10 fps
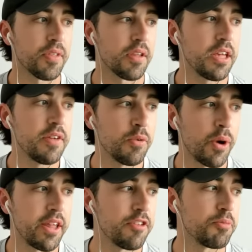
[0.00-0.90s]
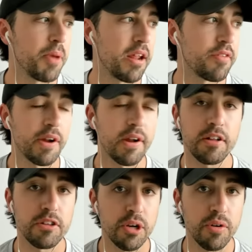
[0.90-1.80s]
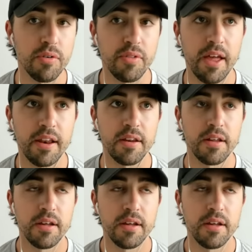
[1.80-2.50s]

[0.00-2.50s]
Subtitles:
even when he's made it very clear that,